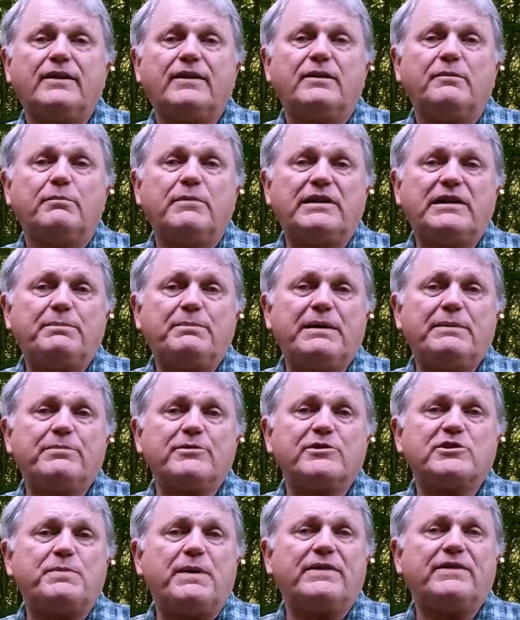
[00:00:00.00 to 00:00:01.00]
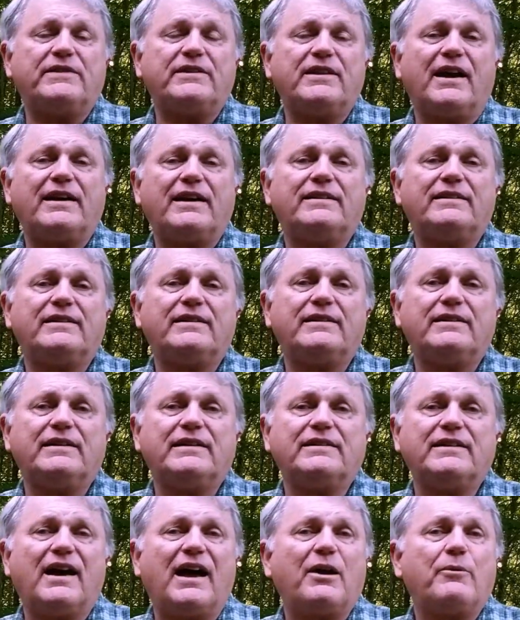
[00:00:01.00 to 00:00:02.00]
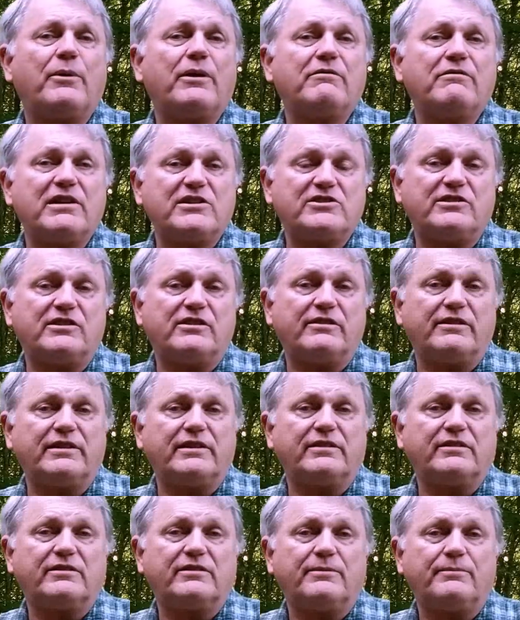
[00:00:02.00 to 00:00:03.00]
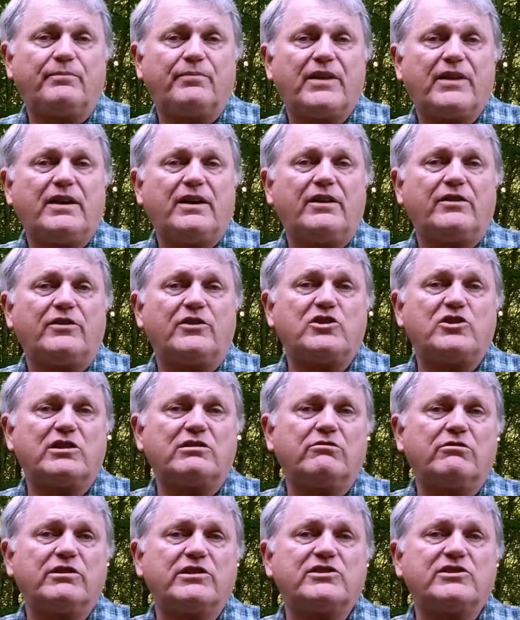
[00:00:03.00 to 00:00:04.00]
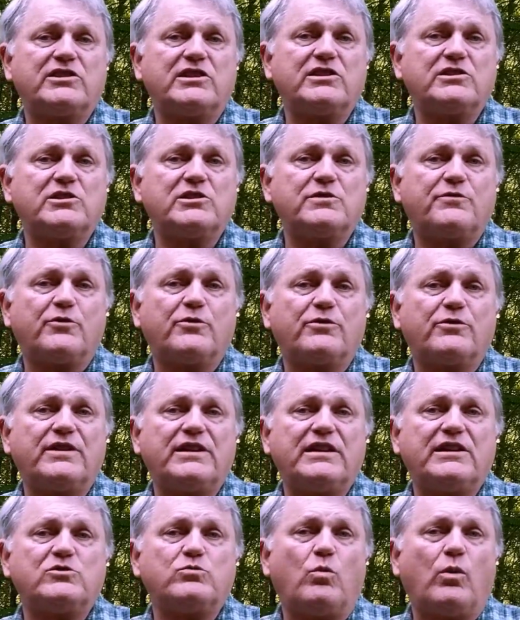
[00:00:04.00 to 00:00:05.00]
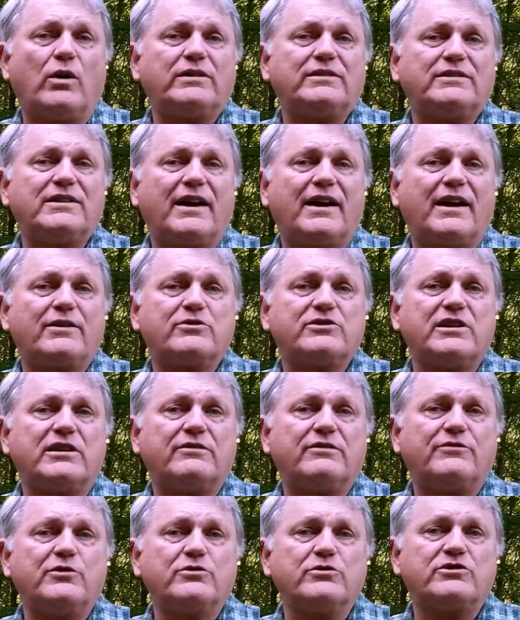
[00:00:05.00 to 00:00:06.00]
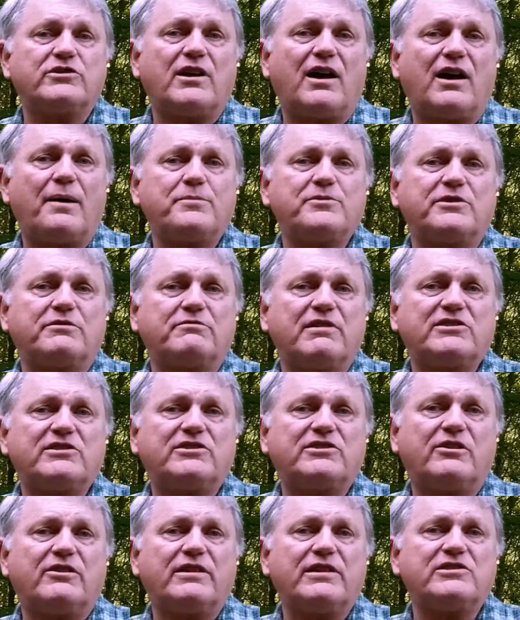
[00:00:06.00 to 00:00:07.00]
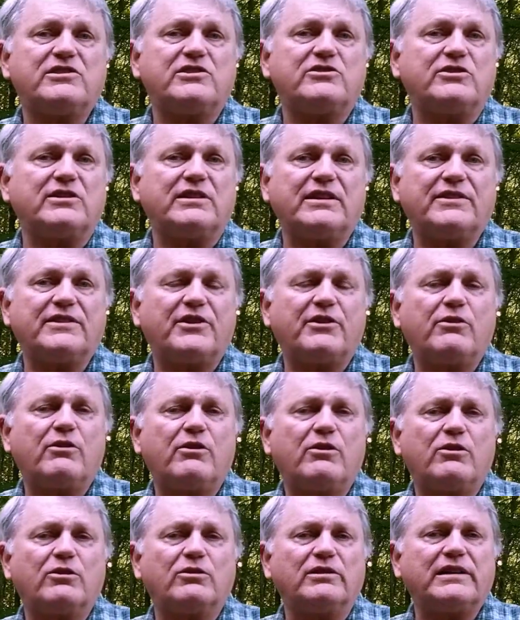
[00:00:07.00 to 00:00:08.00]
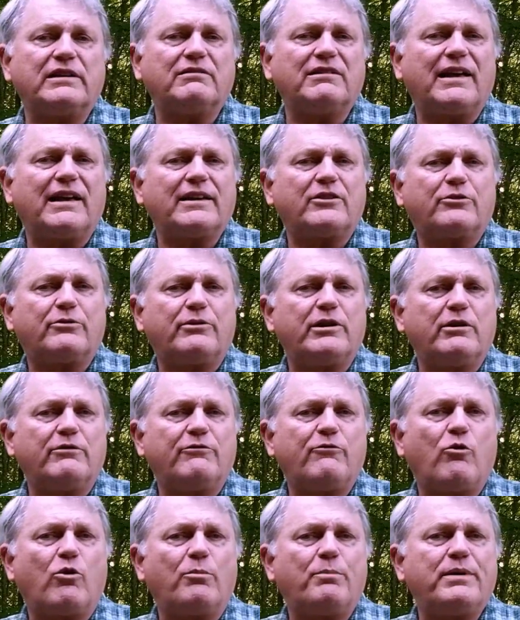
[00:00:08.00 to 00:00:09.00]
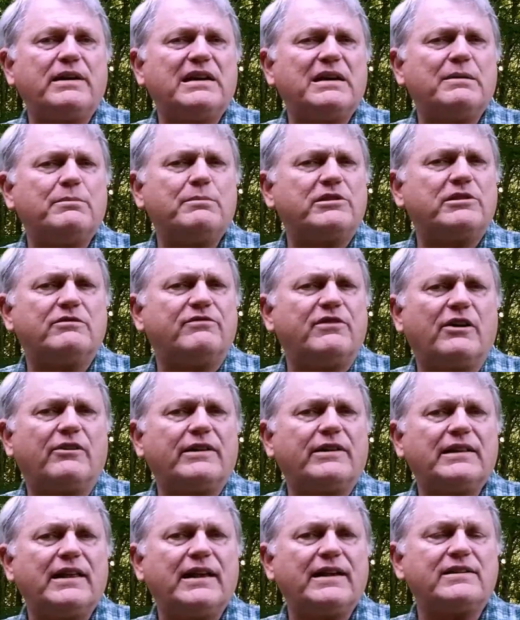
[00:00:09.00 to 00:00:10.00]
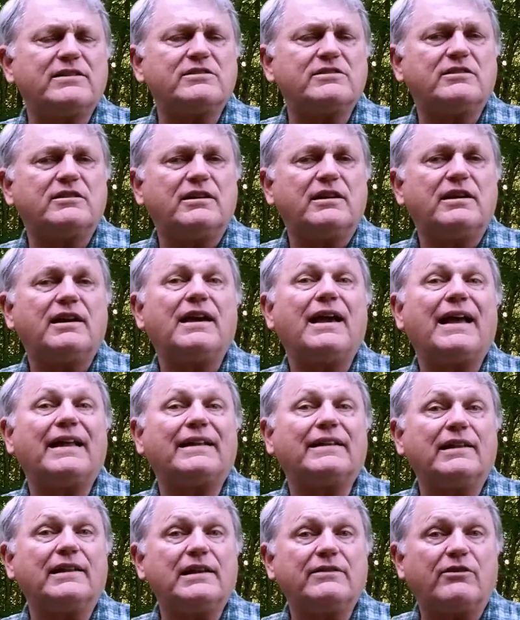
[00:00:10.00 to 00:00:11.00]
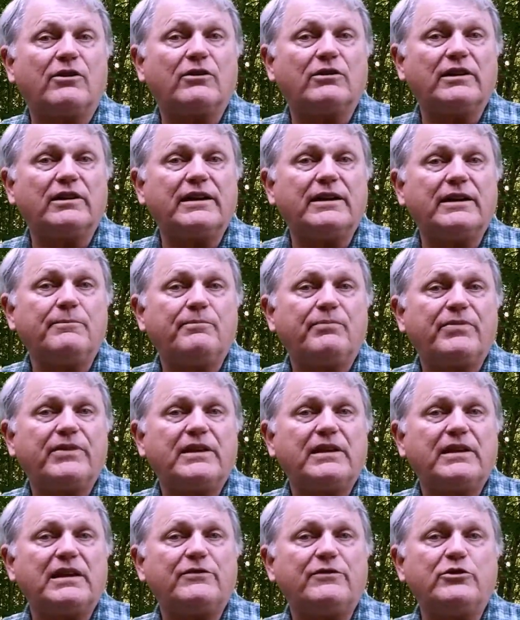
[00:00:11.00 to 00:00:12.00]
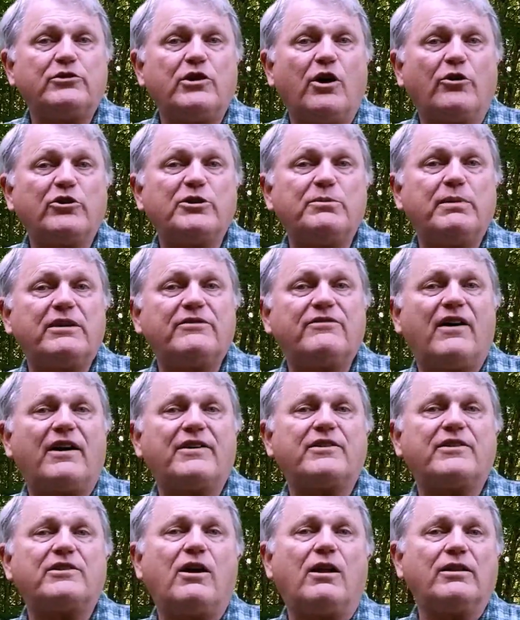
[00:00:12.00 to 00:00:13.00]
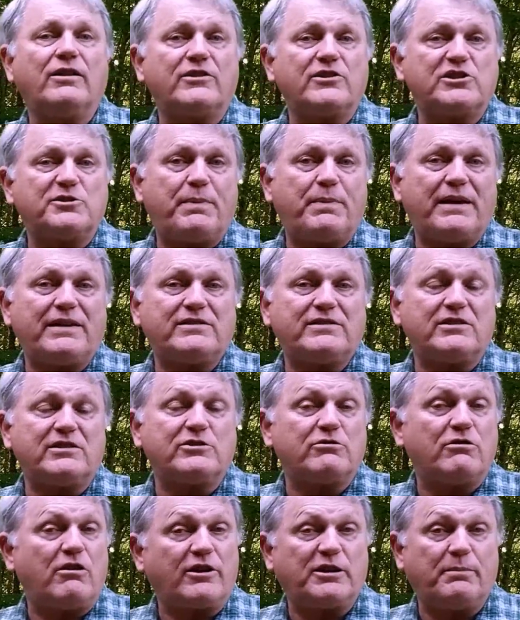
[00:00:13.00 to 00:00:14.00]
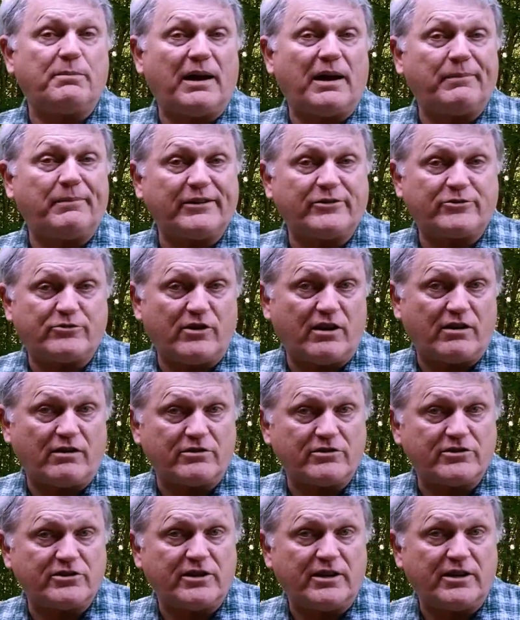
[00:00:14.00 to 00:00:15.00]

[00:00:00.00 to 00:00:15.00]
Many people spend the night in highway rest areas. The general consensus for these one-nighters at fuel stops and rest areas is to get there early, like 3 or 4 p.m. at the very latest, and leave early. If you don't, you may find that all of the spaces are occupied by truckers.